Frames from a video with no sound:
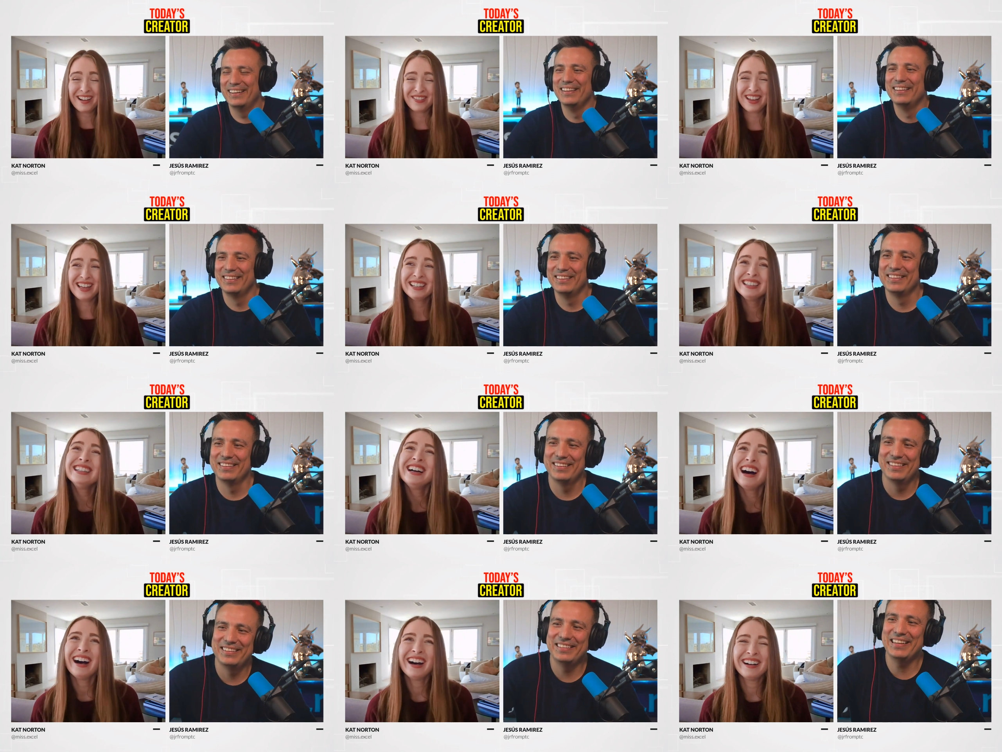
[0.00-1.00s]
Speaker 1: love
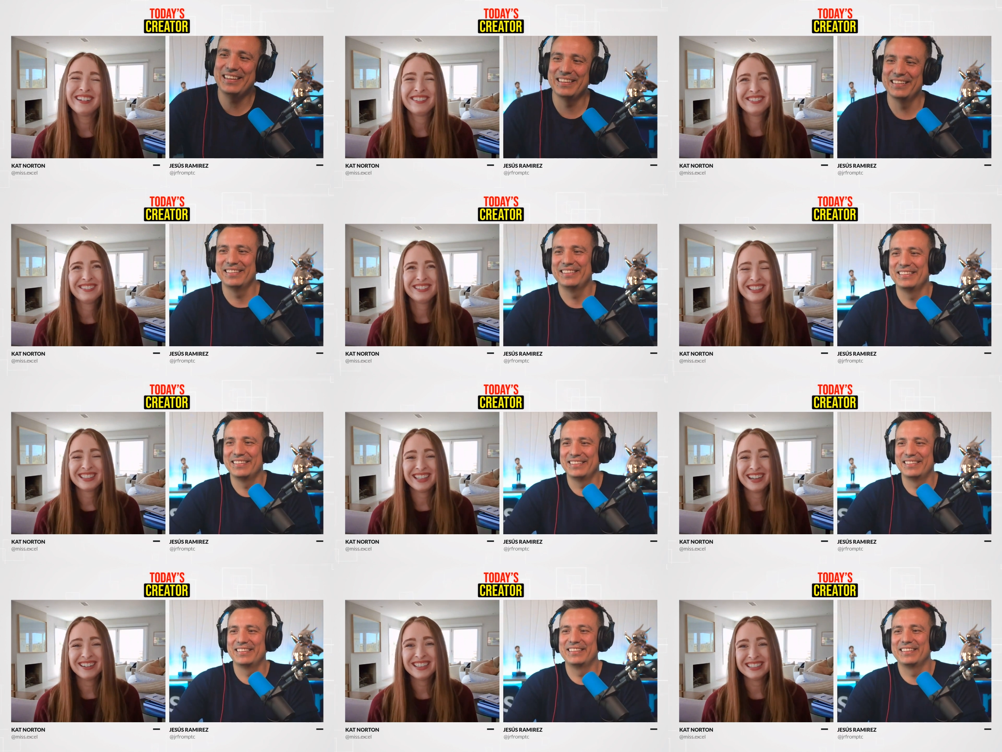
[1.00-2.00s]
it.
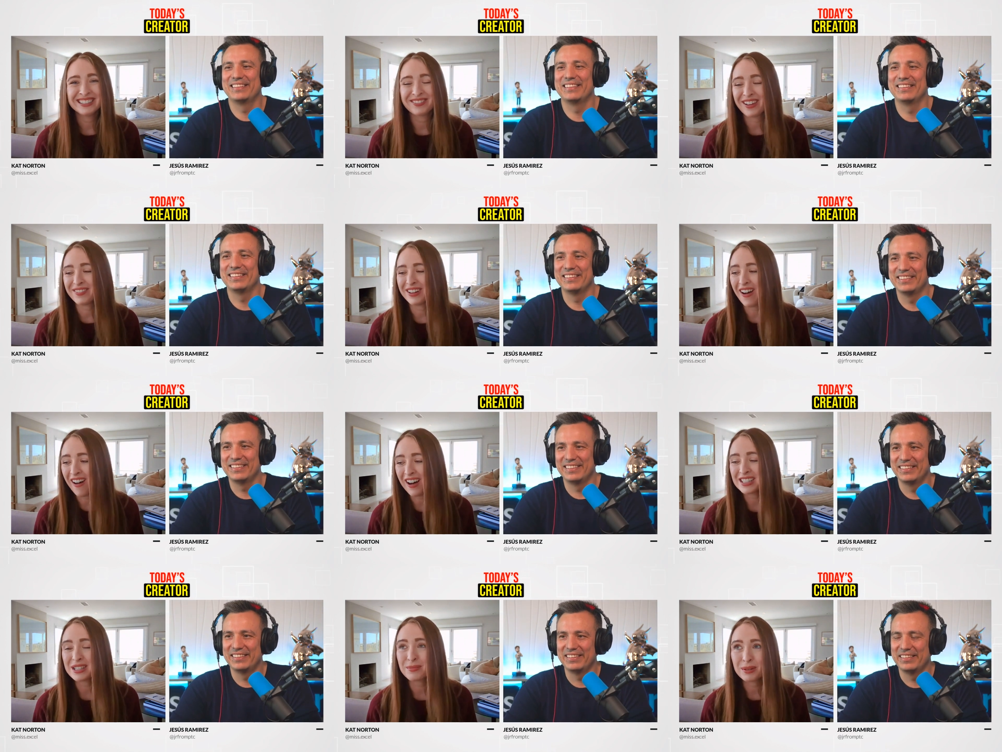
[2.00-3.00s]
You know, we have an
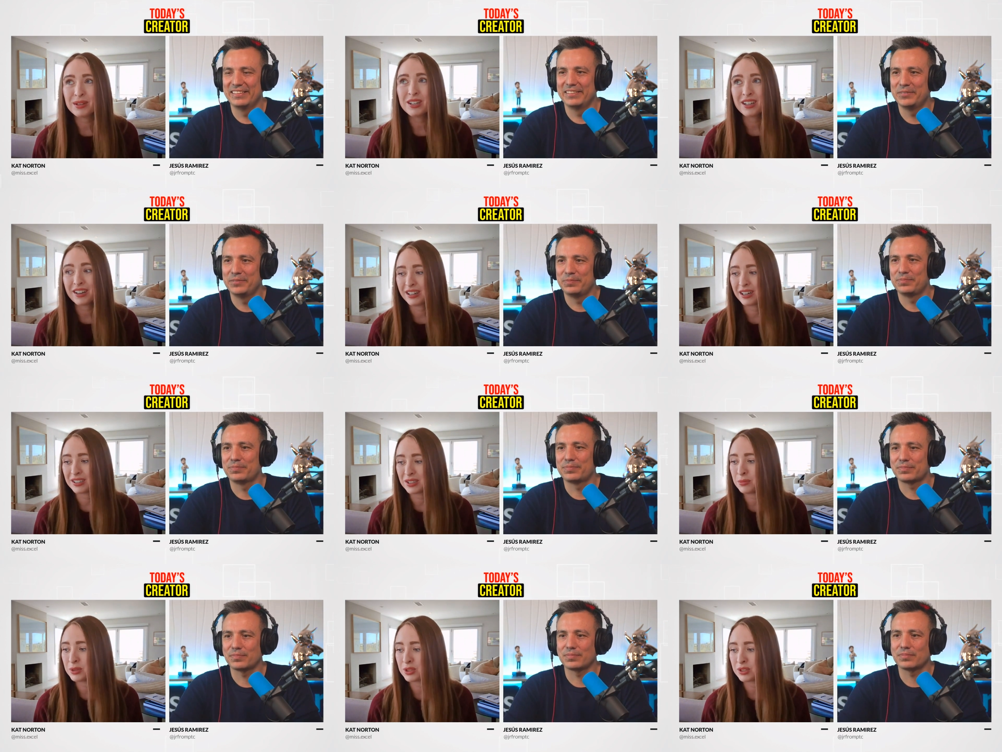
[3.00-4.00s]
awesome community on there.
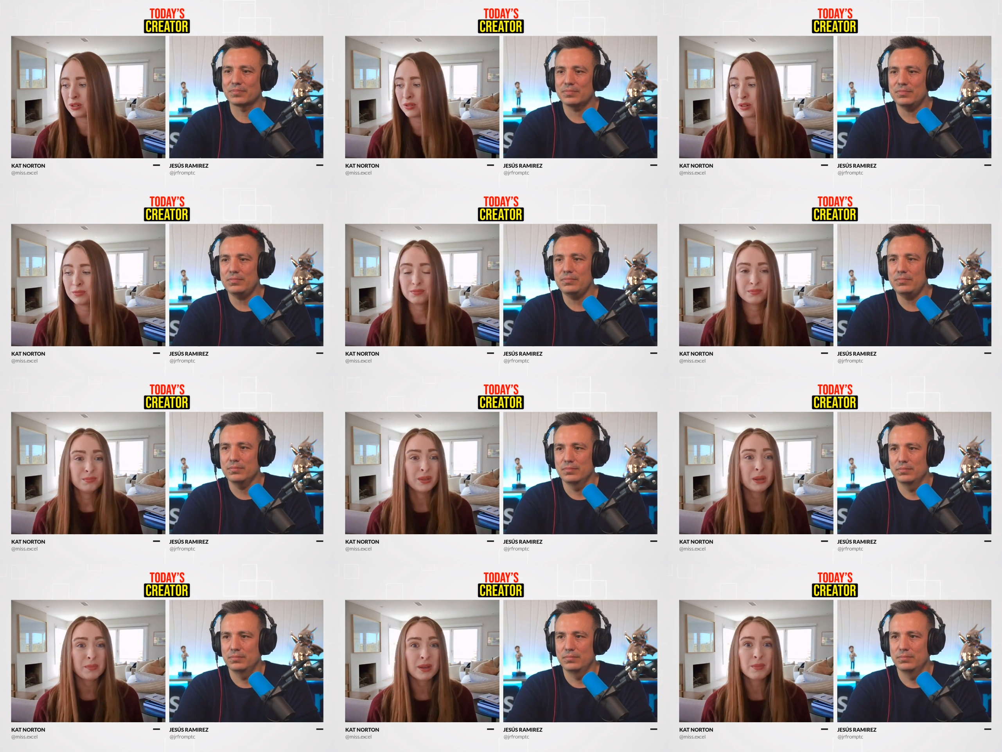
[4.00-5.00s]
It's almost over 1
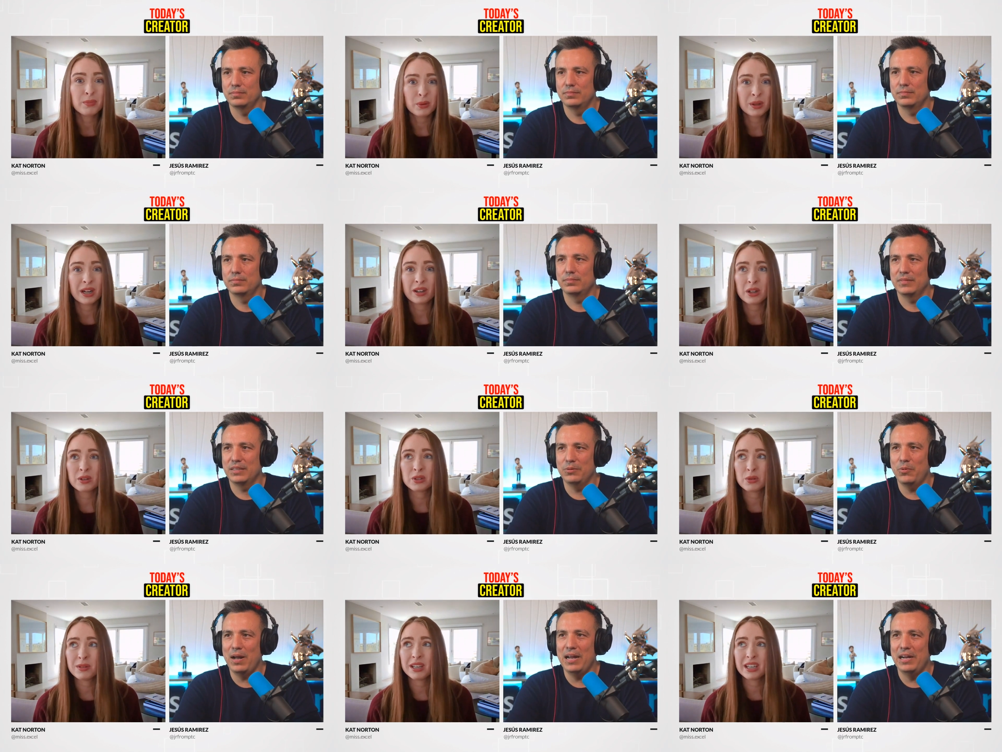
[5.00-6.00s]
million people. We're getting
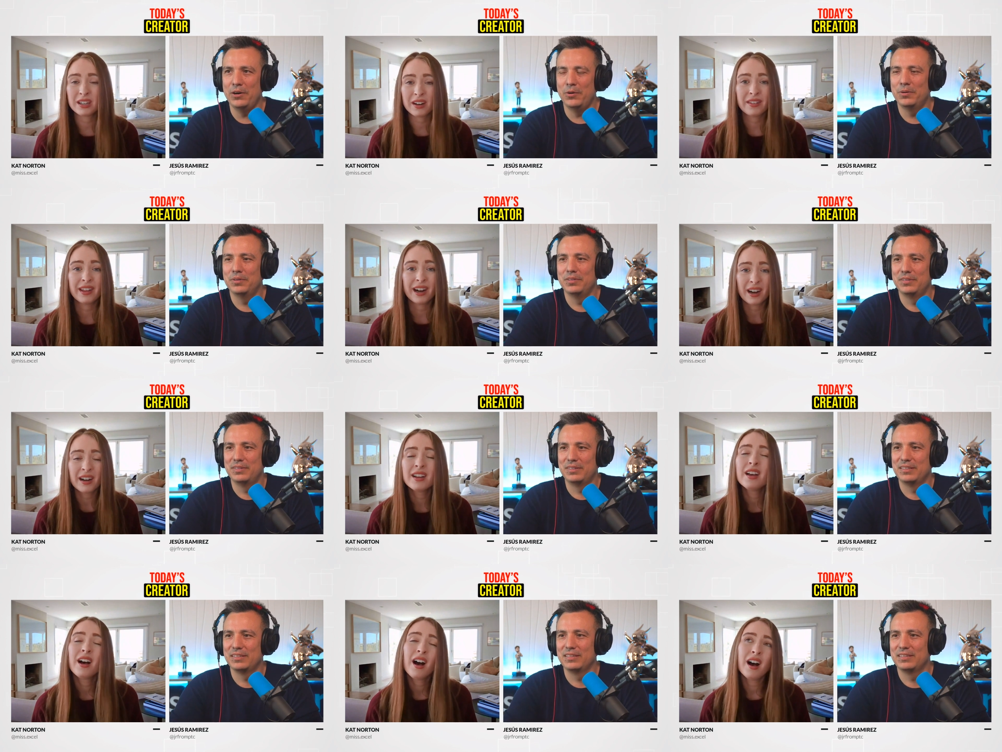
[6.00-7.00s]
close to 1 million on there.
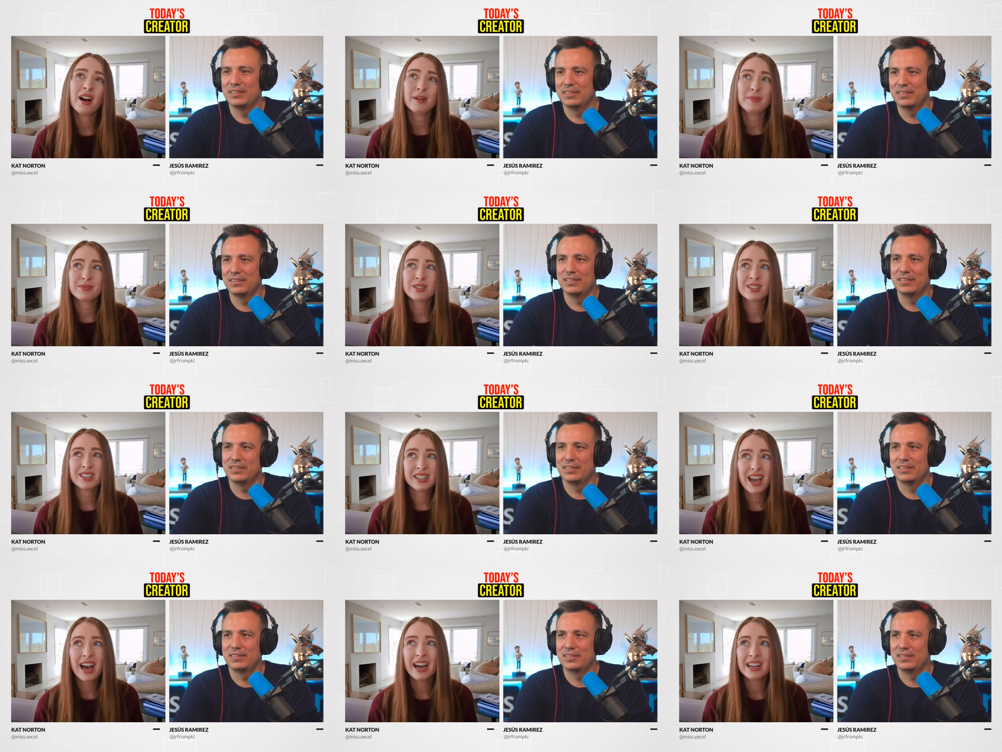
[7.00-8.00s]
So
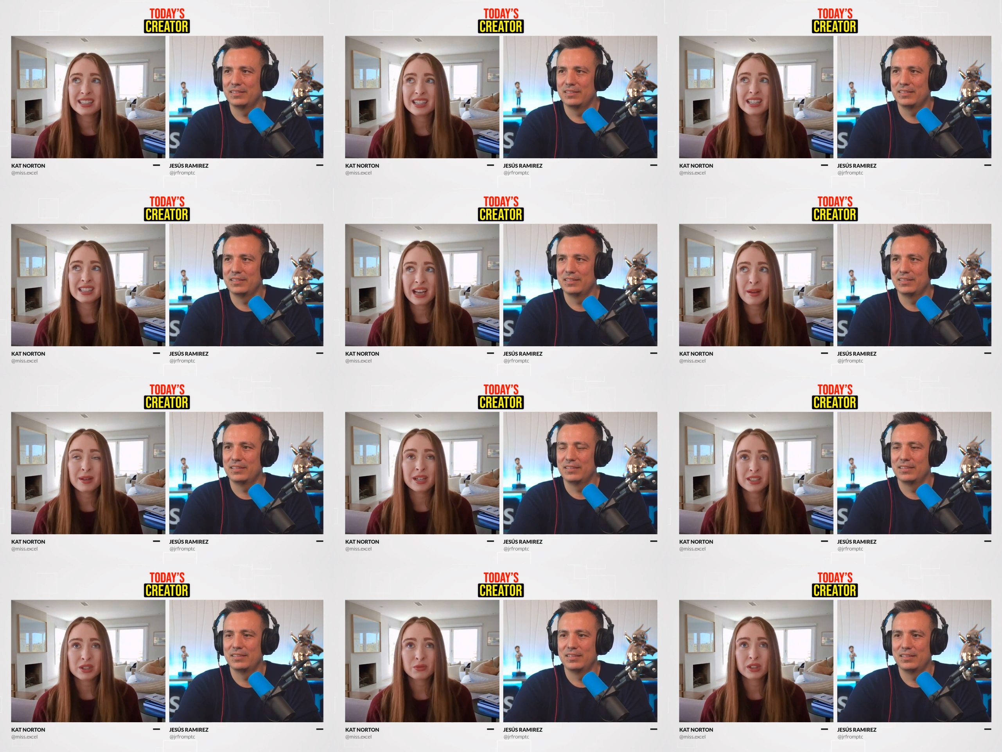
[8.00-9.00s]
yeah,
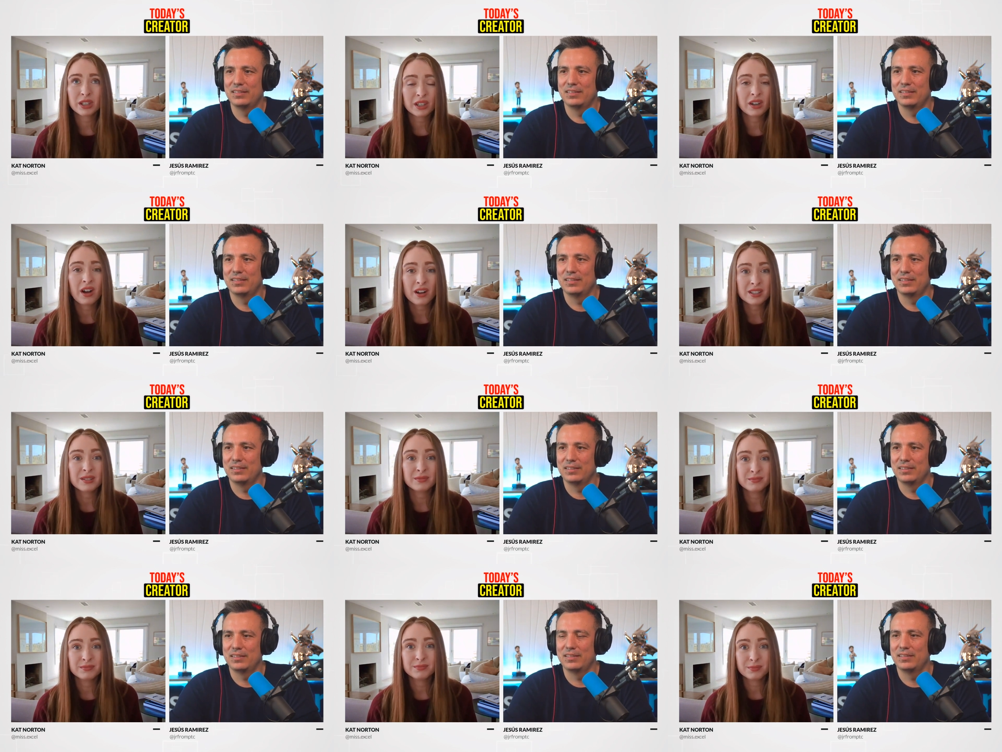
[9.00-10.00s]
it's really an
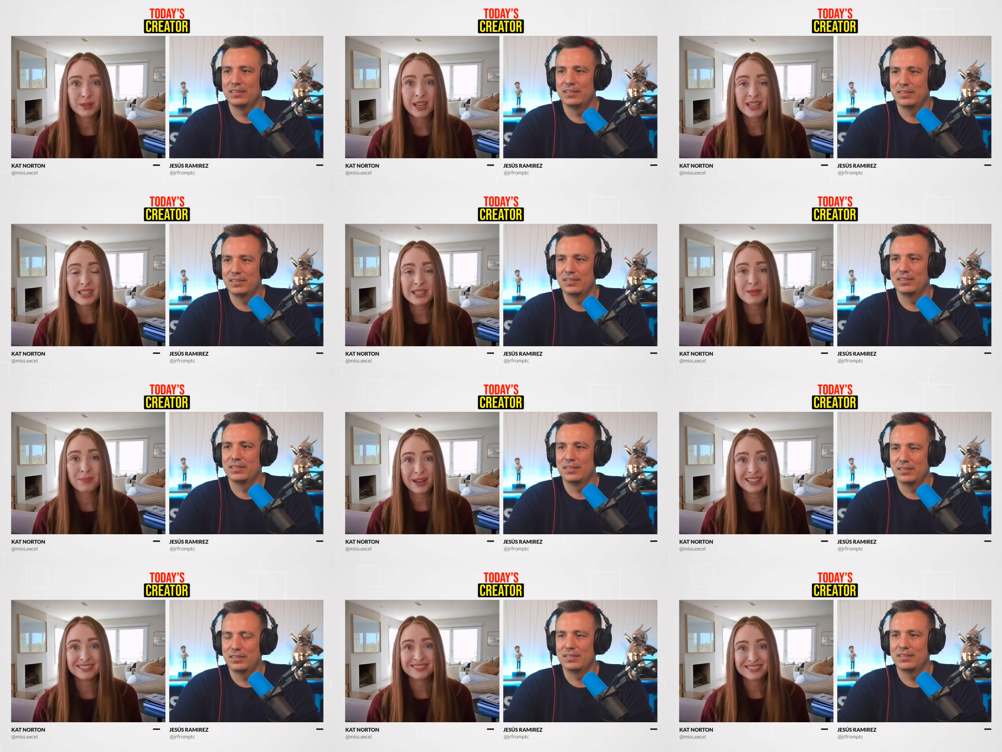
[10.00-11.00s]
awesome place,
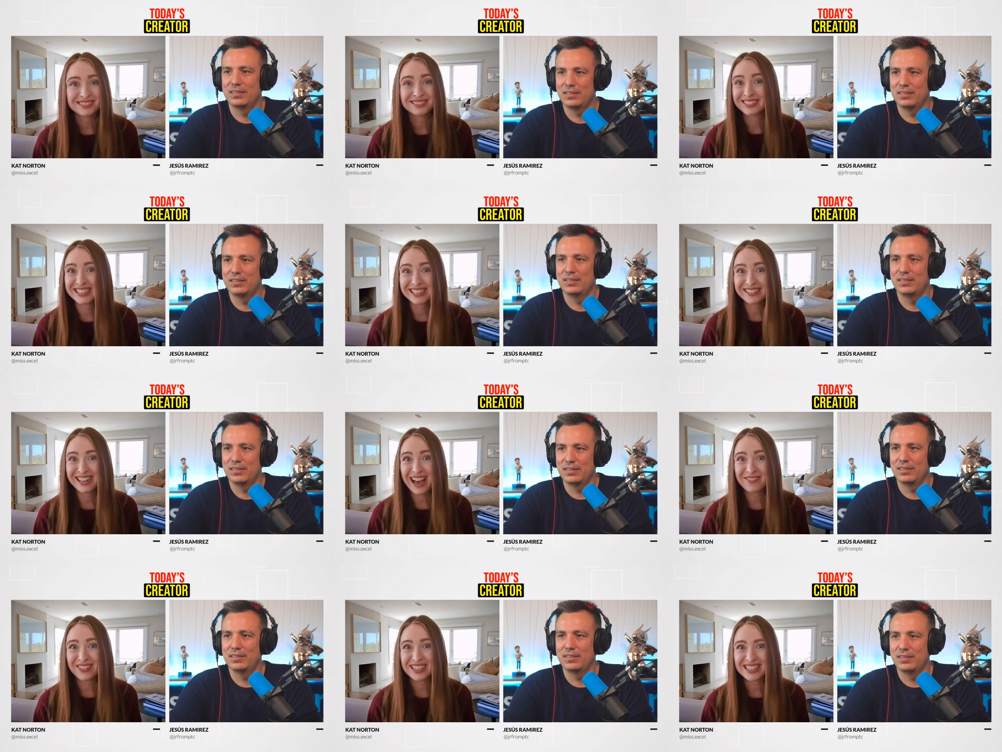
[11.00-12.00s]
but we'll see what
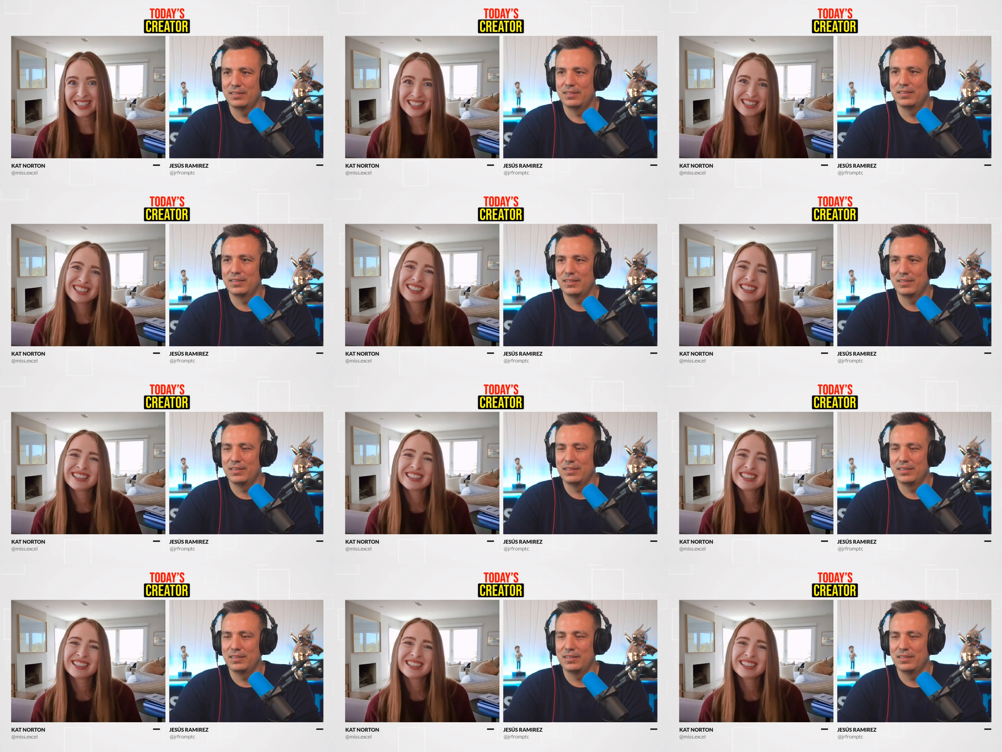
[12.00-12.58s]
happens.